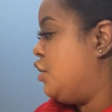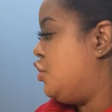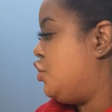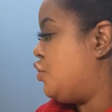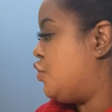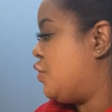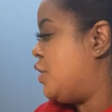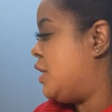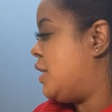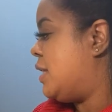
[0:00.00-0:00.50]

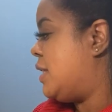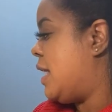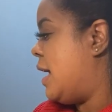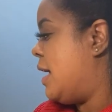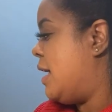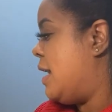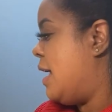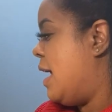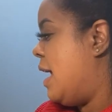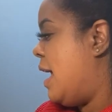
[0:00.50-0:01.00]
George
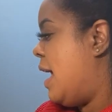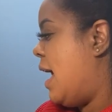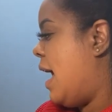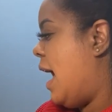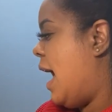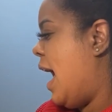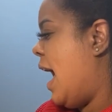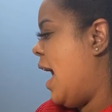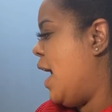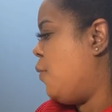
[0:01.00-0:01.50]
said,
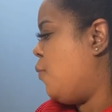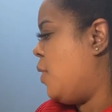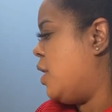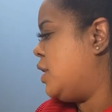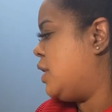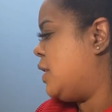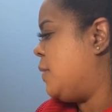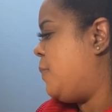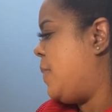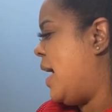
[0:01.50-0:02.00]
I
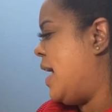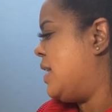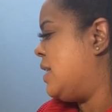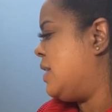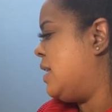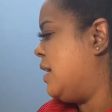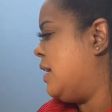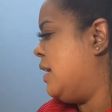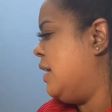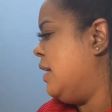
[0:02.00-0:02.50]
want to pass
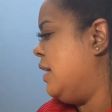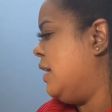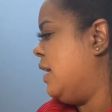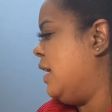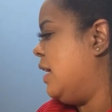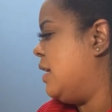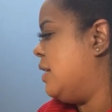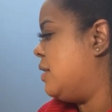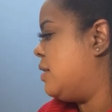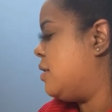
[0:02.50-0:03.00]
the
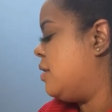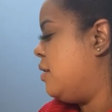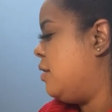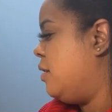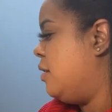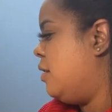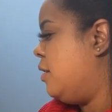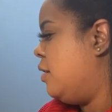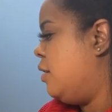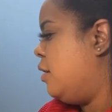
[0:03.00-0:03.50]
cookies.
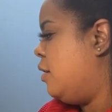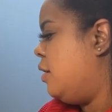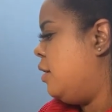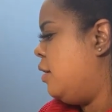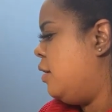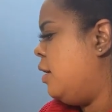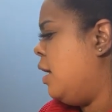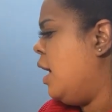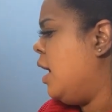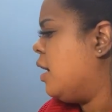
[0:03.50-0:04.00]

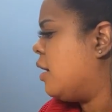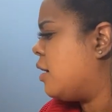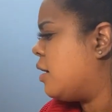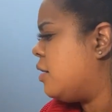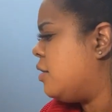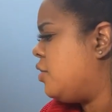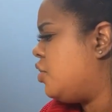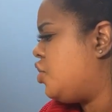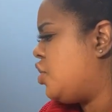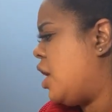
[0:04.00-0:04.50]
Look,
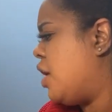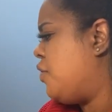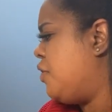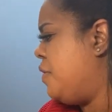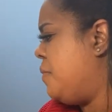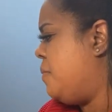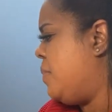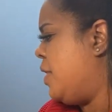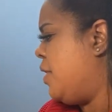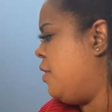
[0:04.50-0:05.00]

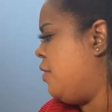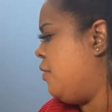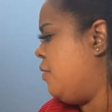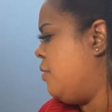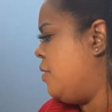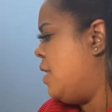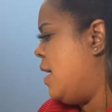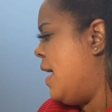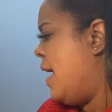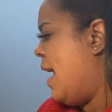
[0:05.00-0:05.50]
shouted
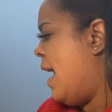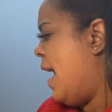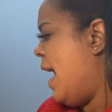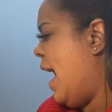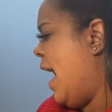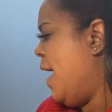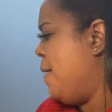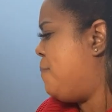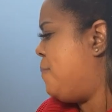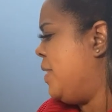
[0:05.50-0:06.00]
Bill,
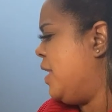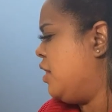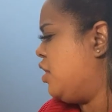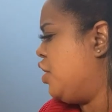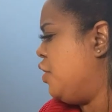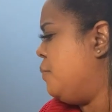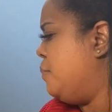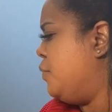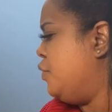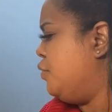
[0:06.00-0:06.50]
I bit
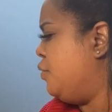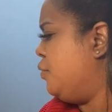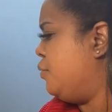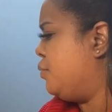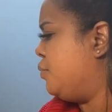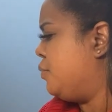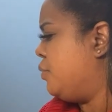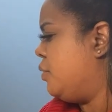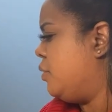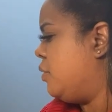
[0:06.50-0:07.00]
the
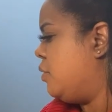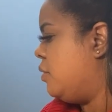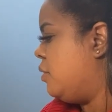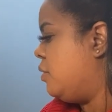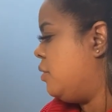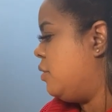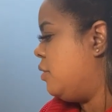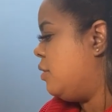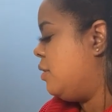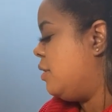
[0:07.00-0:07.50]
moon.
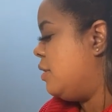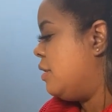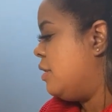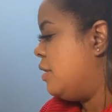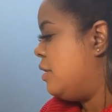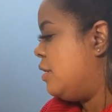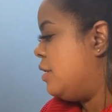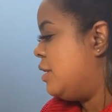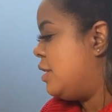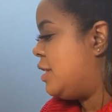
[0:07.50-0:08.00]

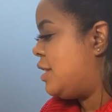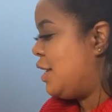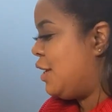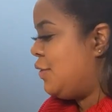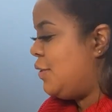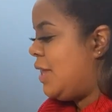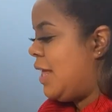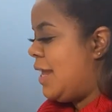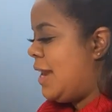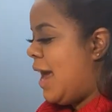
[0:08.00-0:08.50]

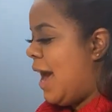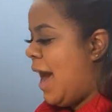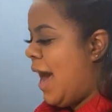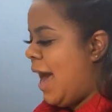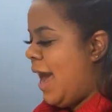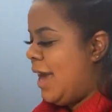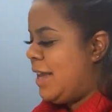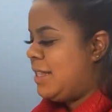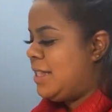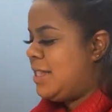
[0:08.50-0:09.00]
So did
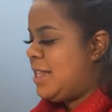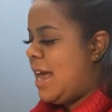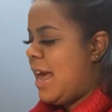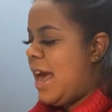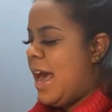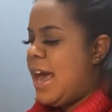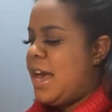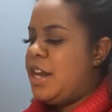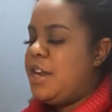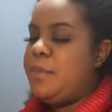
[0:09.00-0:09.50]
I,
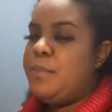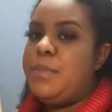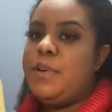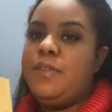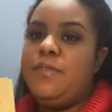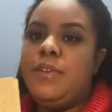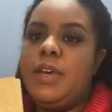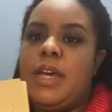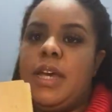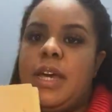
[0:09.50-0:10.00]
said Anna
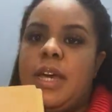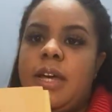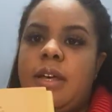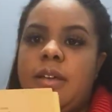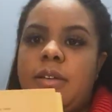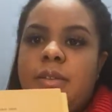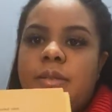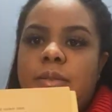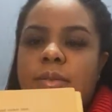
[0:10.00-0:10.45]
Maria.